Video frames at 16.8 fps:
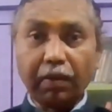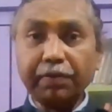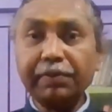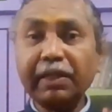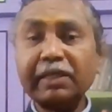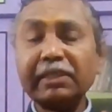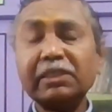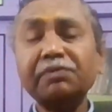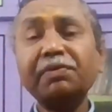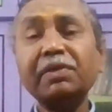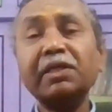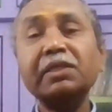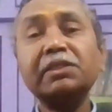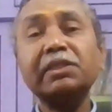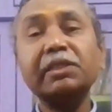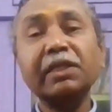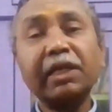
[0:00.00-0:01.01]
Next one
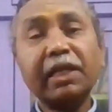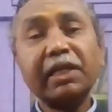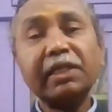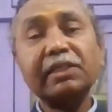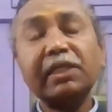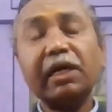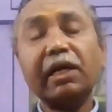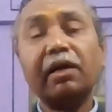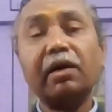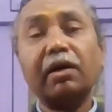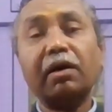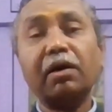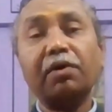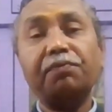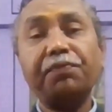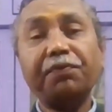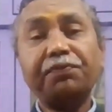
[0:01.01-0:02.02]
is increase
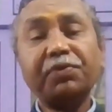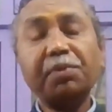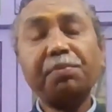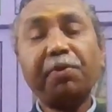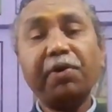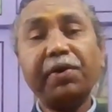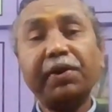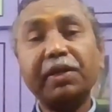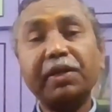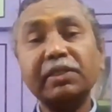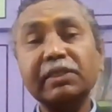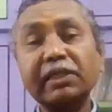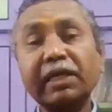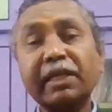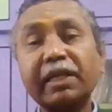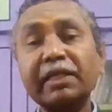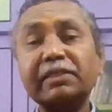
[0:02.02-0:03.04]
the fifth point is
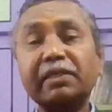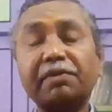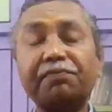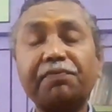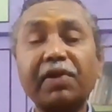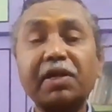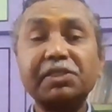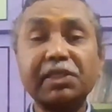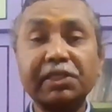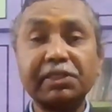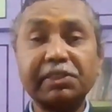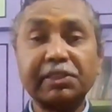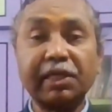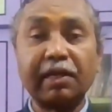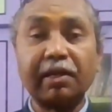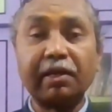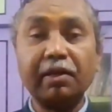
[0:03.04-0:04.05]
increase
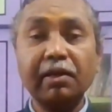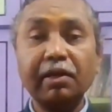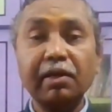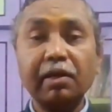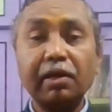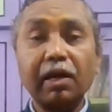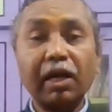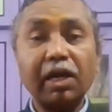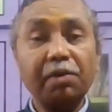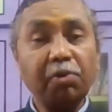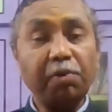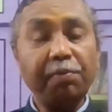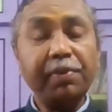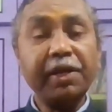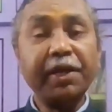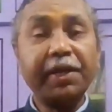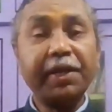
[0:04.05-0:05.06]
infrastructure and
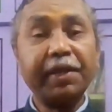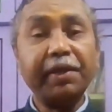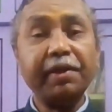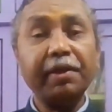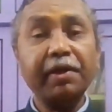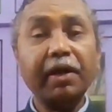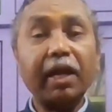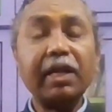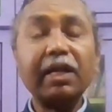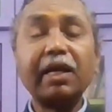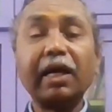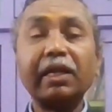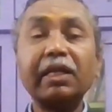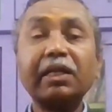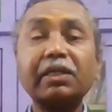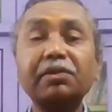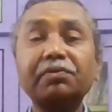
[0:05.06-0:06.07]
mobility and
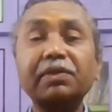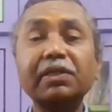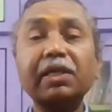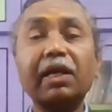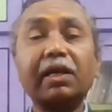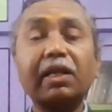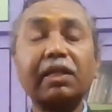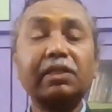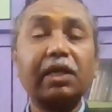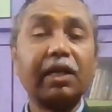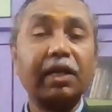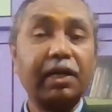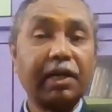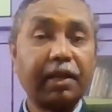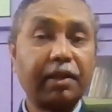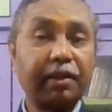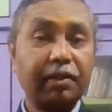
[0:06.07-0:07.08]
connectivity across the
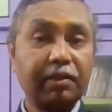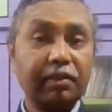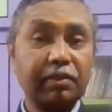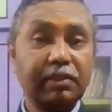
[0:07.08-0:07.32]
country.